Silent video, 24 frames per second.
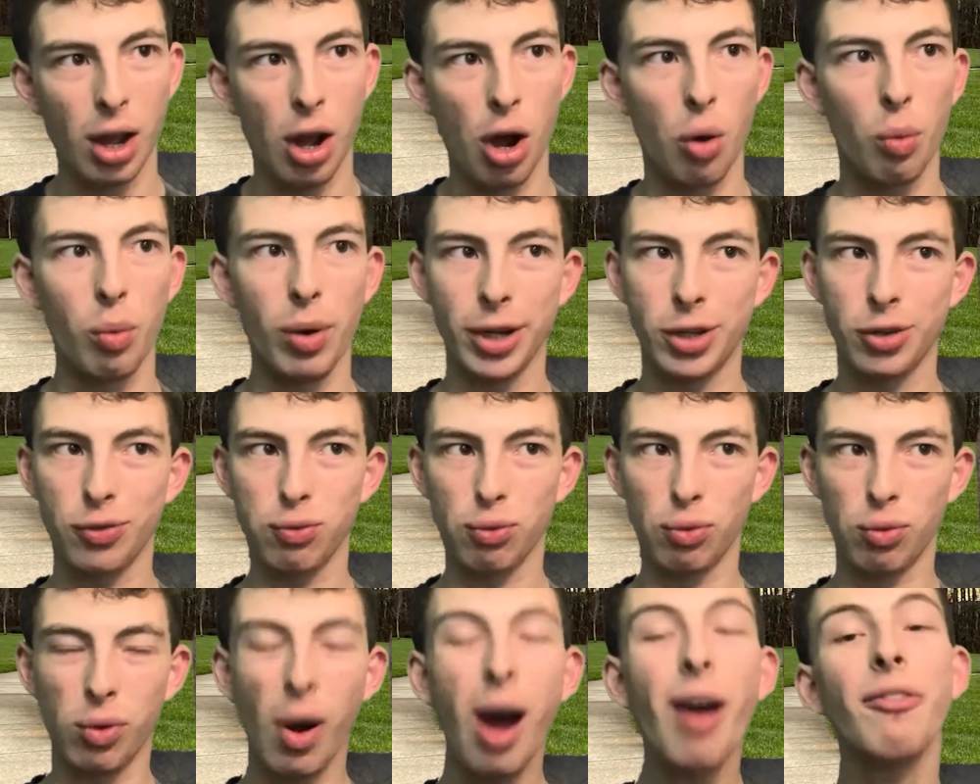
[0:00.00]
which
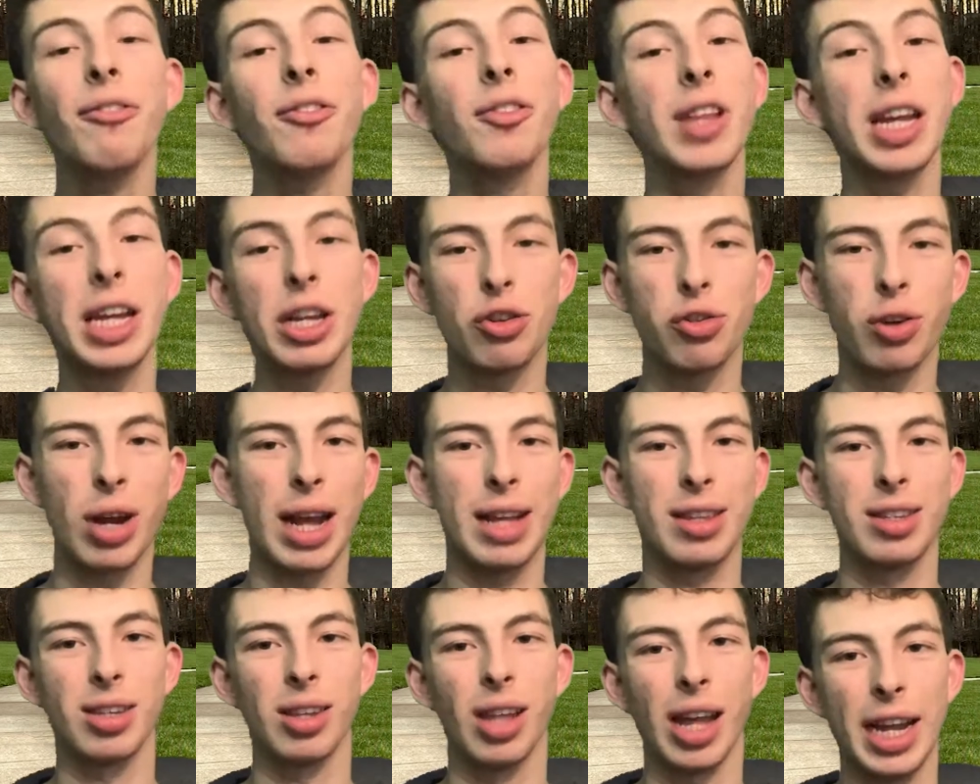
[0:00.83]
roughly
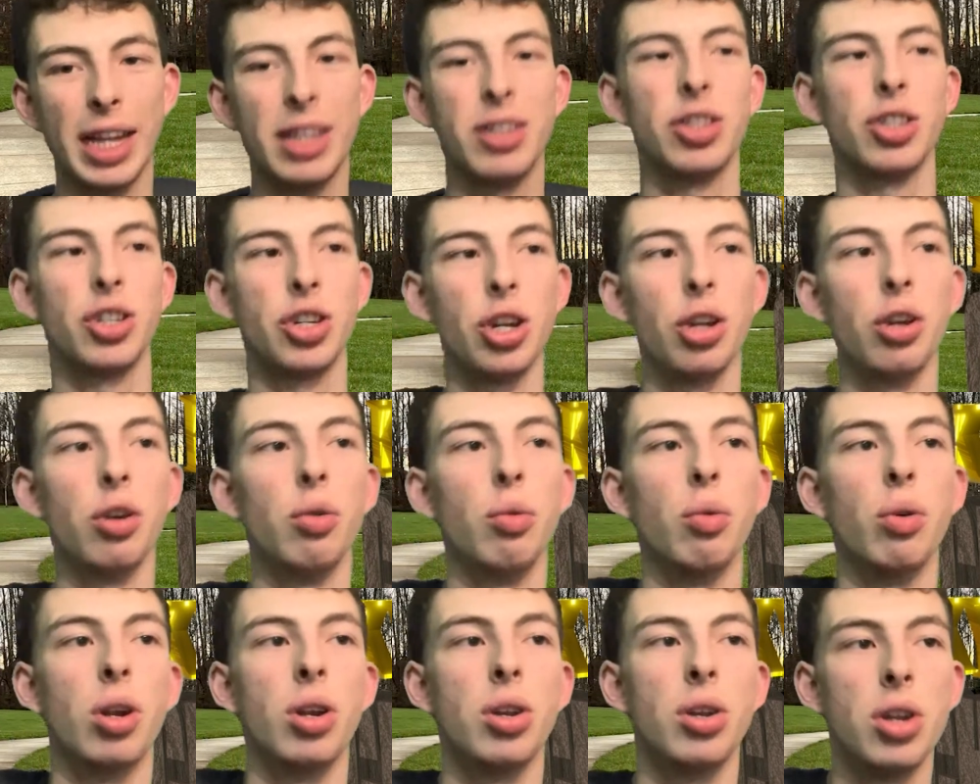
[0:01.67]
translates
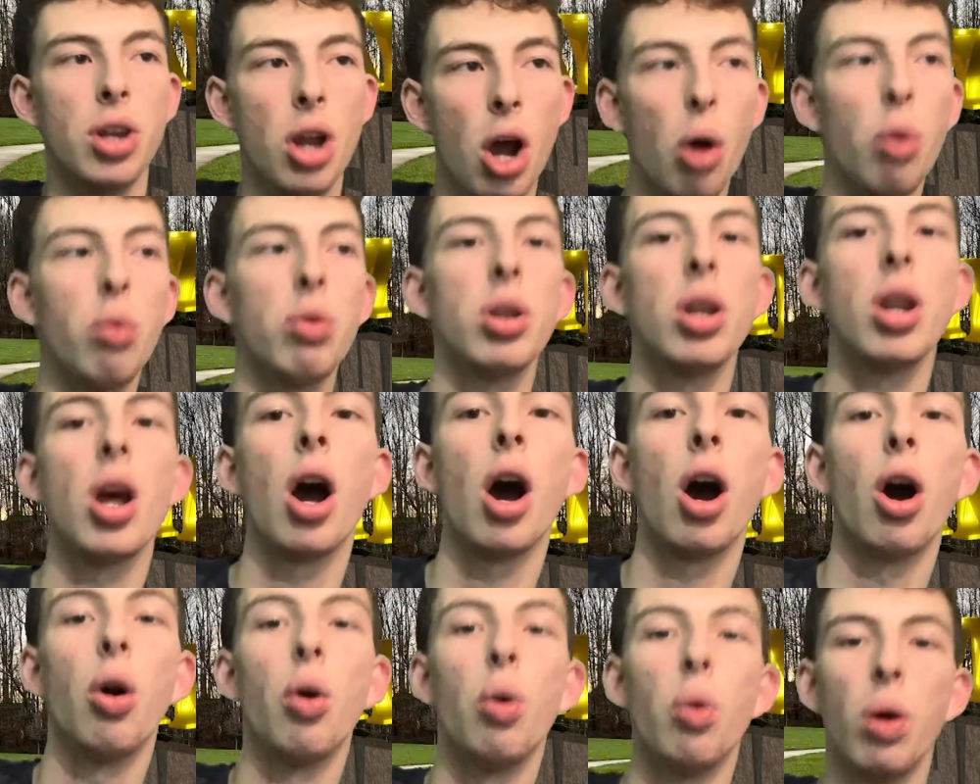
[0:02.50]
to
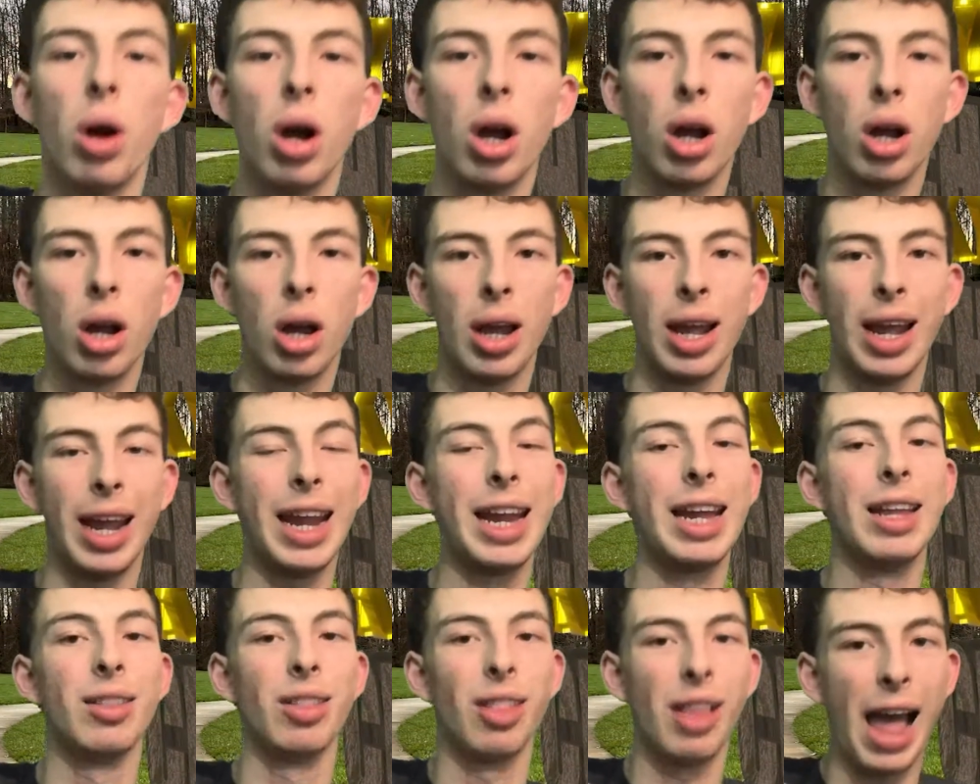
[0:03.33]
no
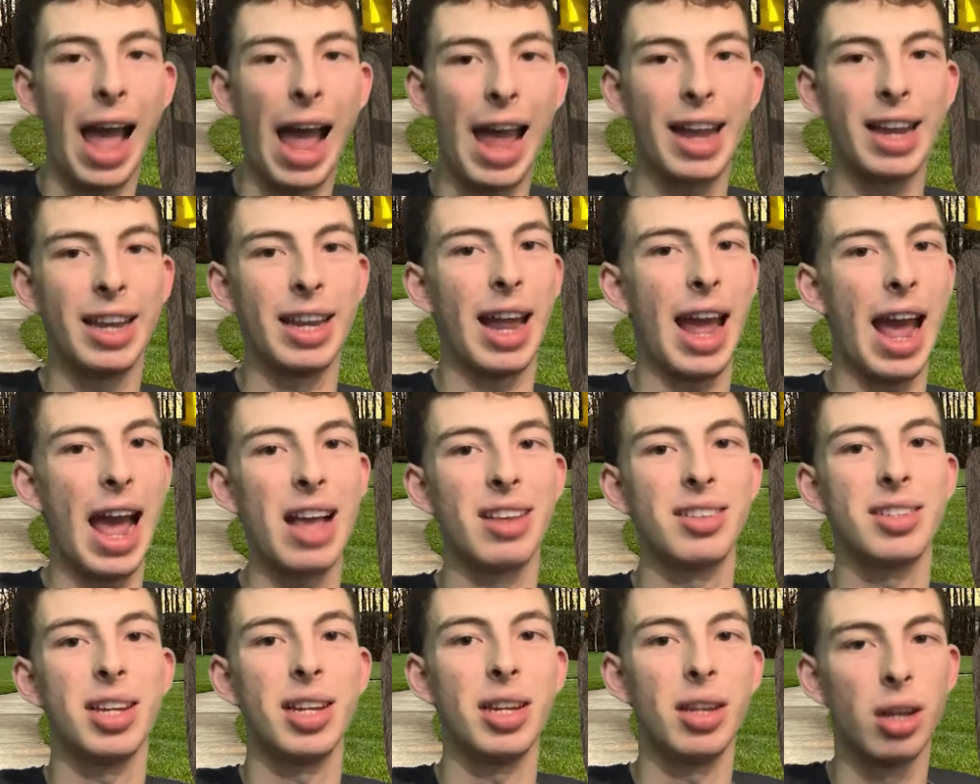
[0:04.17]
in Latin,
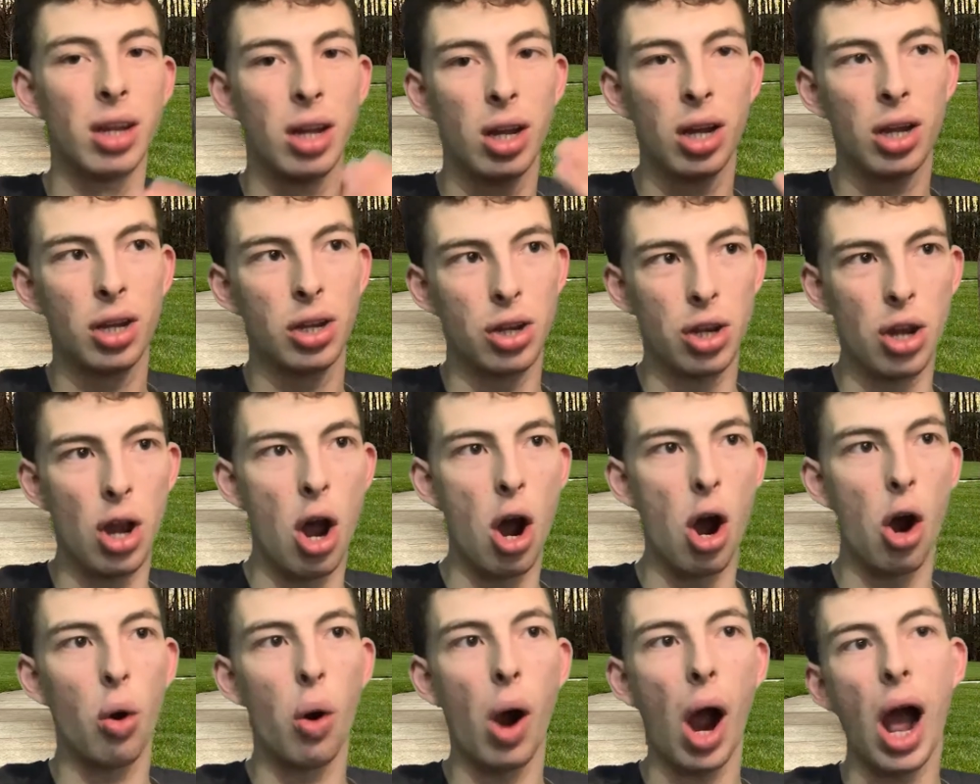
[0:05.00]
as in
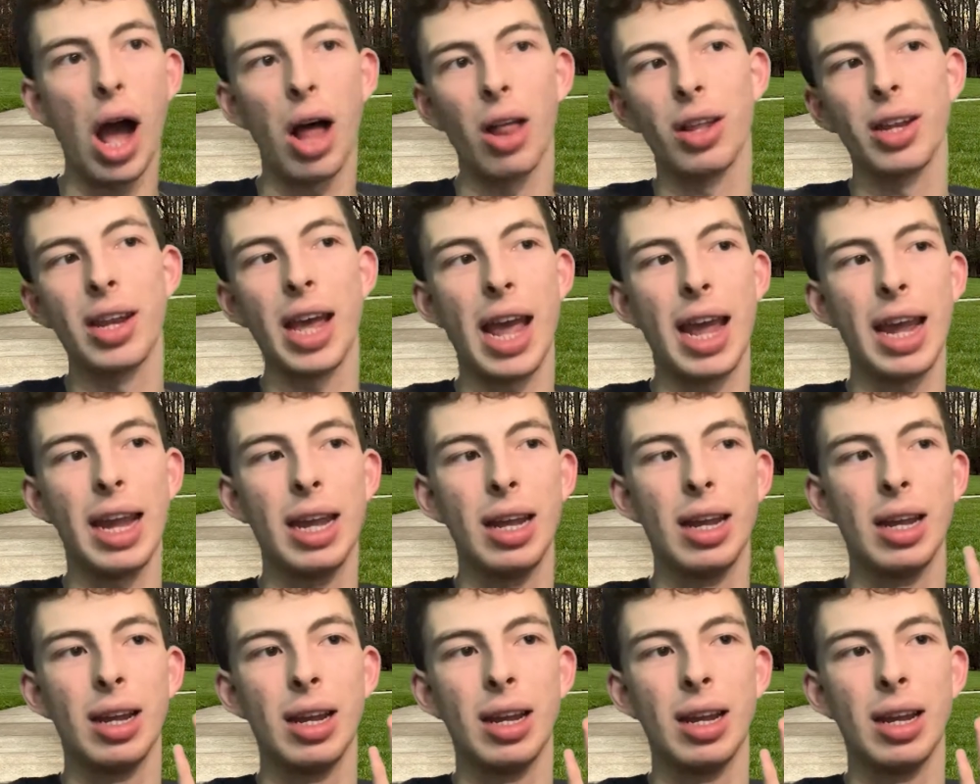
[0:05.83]
no holiday